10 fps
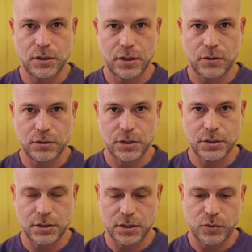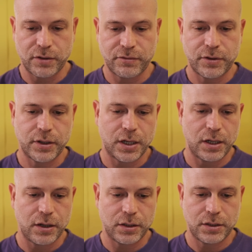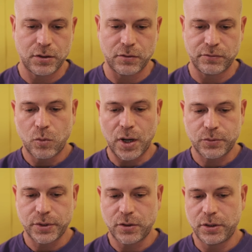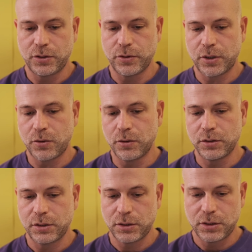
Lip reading: the conditions and we have a very clear idea of what we're going to record.